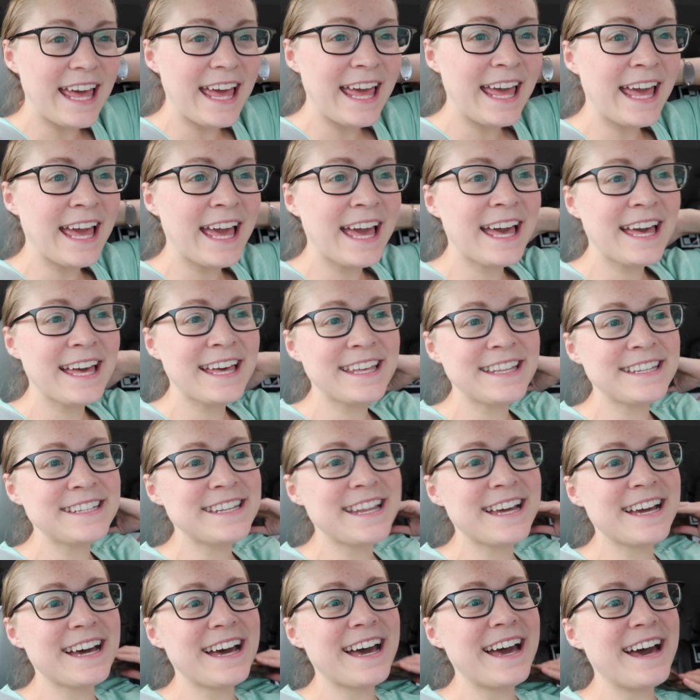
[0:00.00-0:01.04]

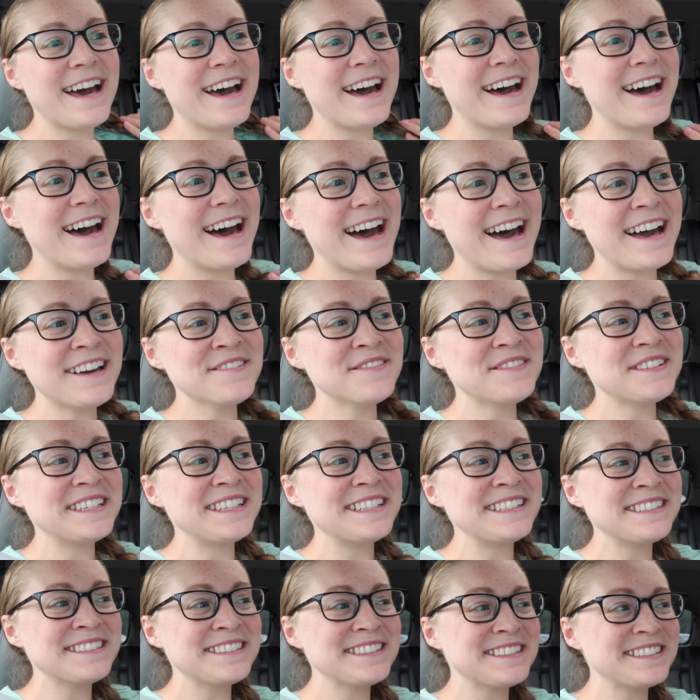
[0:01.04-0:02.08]
And I
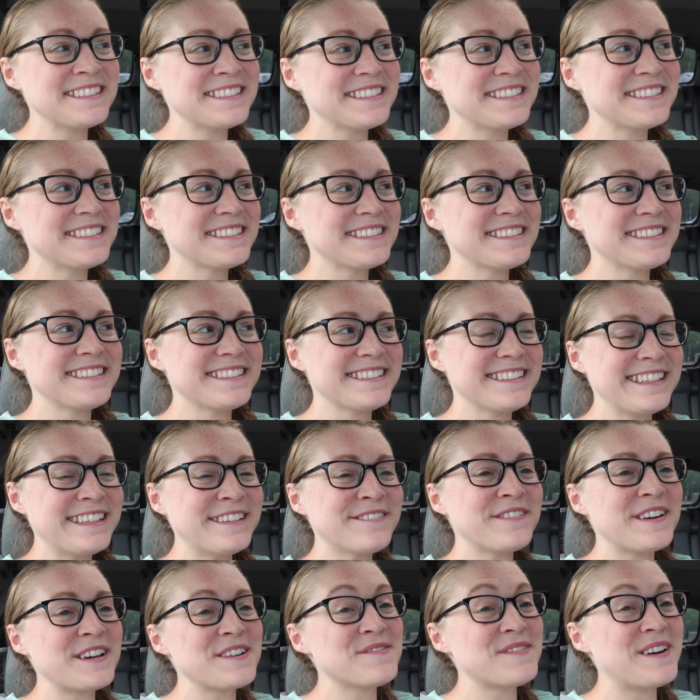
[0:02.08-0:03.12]
mean,
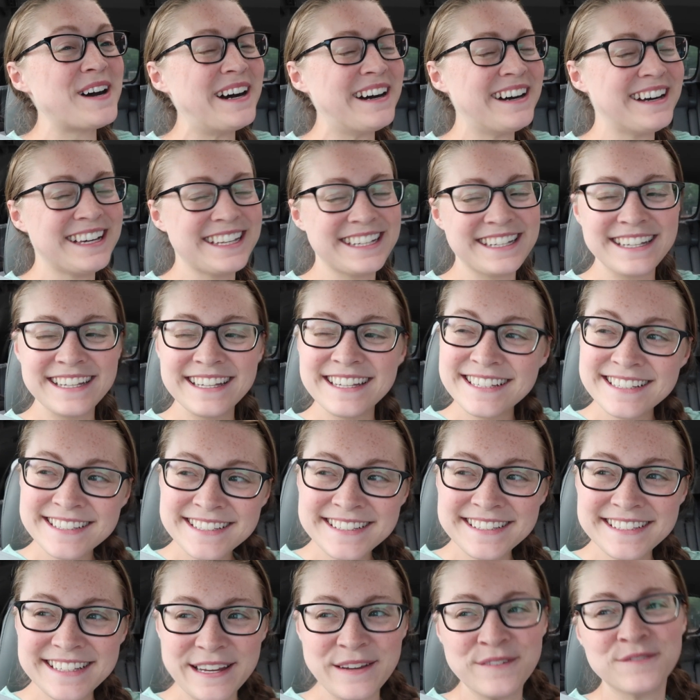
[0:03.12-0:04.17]
if I'm
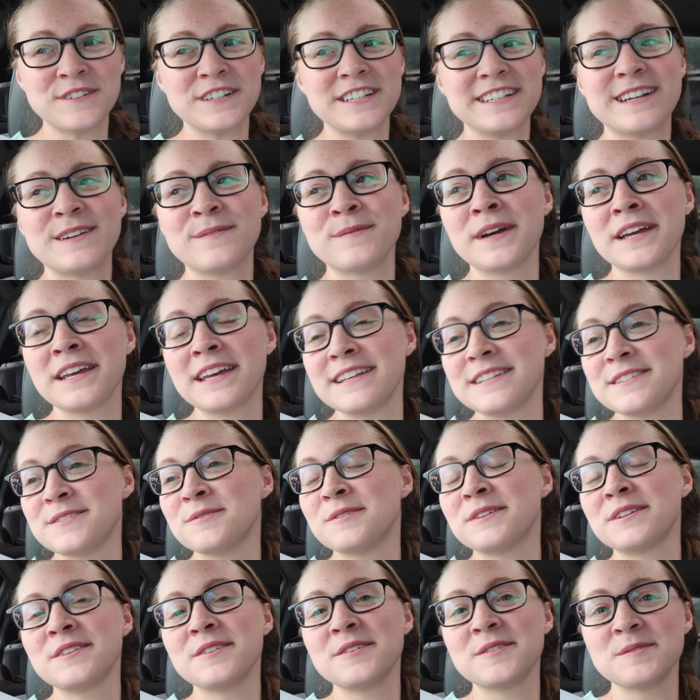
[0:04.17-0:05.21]
honest, every time I get to
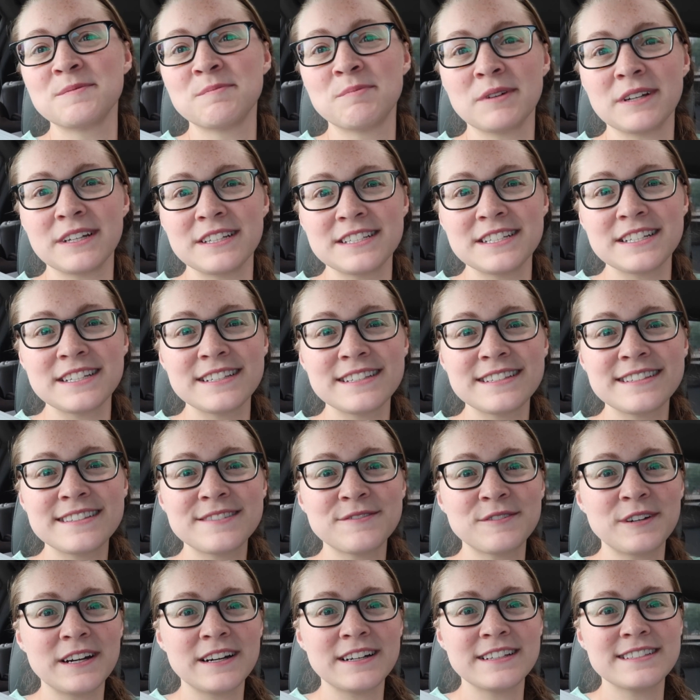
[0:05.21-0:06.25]
one of those bridges
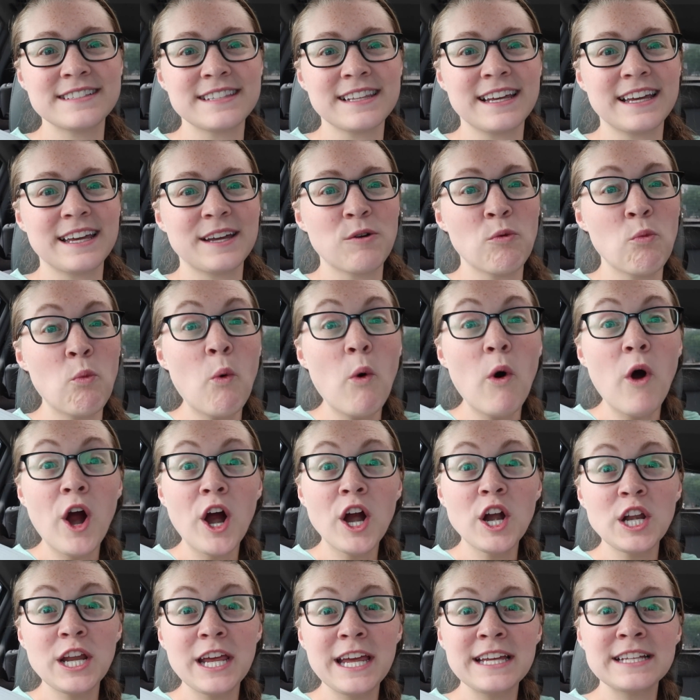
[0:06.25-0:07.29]
where it's like,
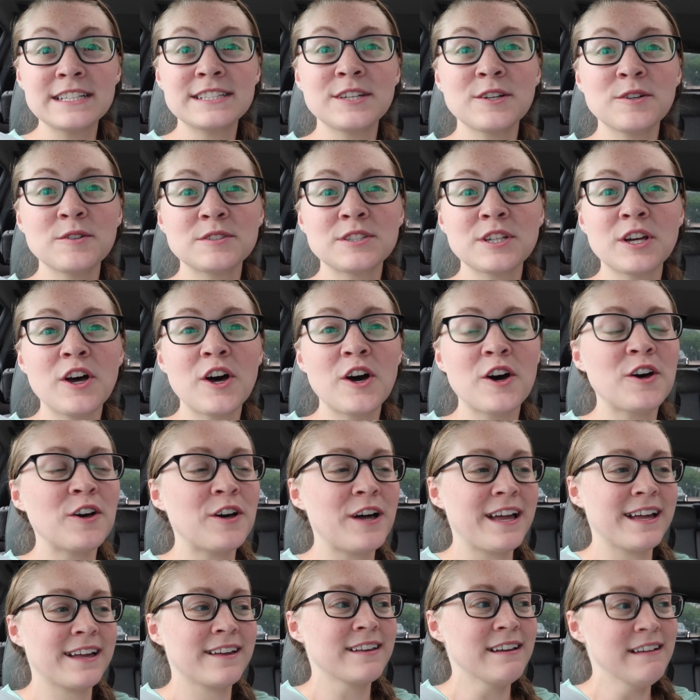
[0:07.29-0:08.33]
warning, too tall,
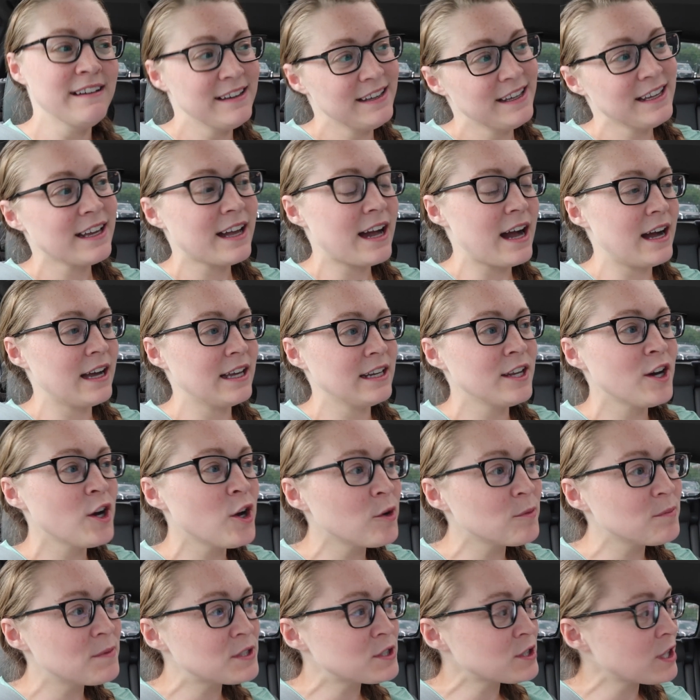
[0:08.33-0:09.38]
I kind of
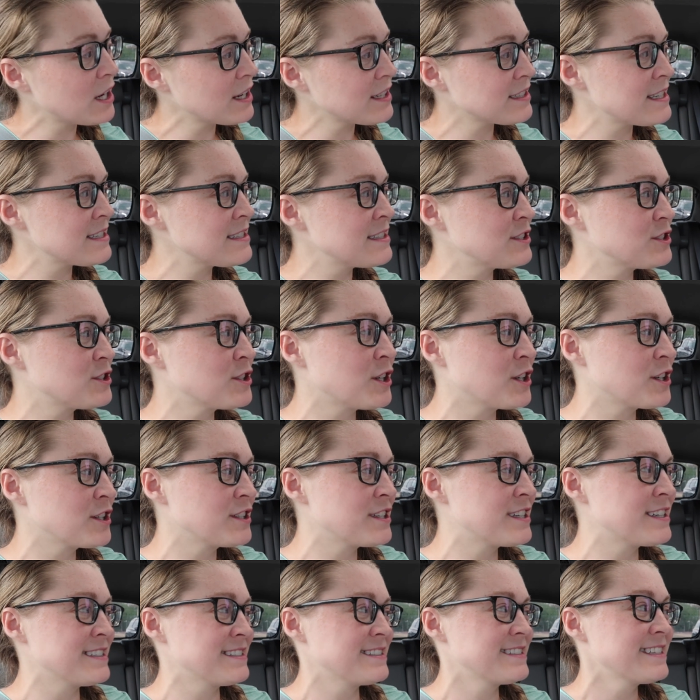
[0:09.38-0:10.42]
hope the truck doesn't turn,
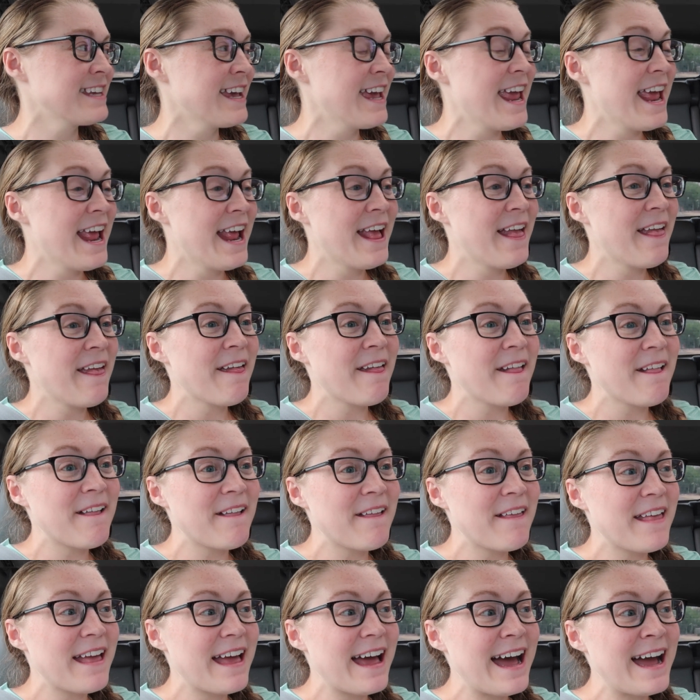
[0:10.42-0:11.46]
because
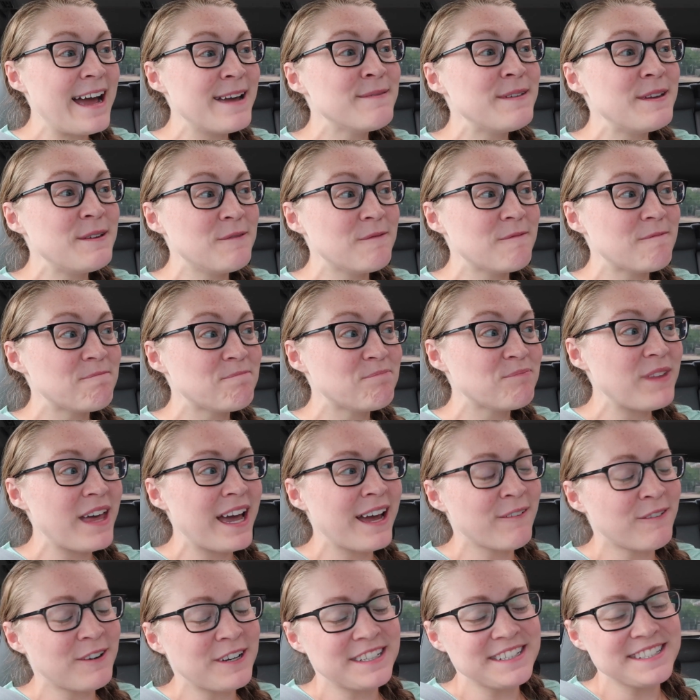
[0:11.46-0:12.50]
I mean, see it.
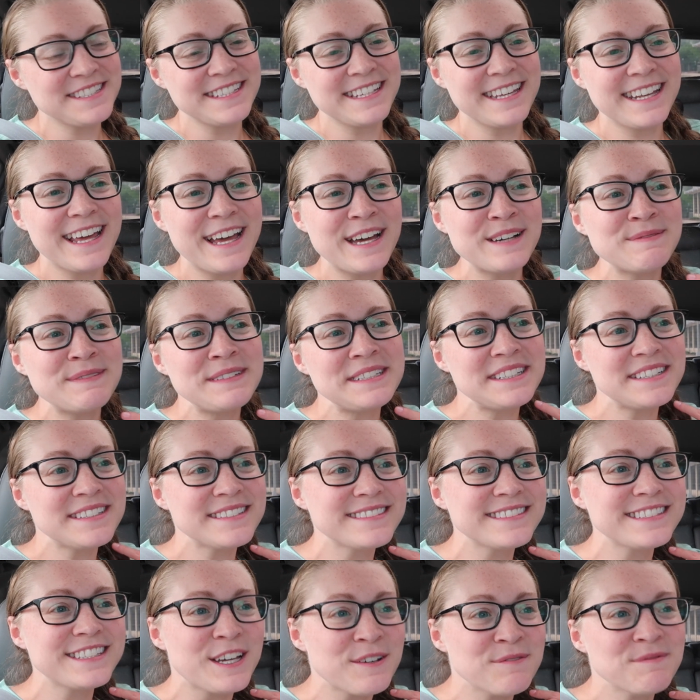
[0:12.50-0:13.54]
I want to see it
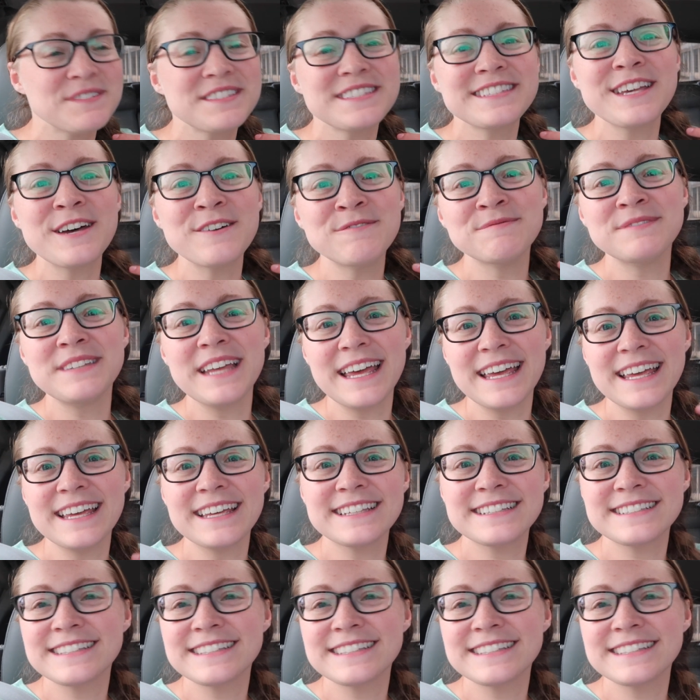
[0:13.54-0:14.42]
happen. Someday.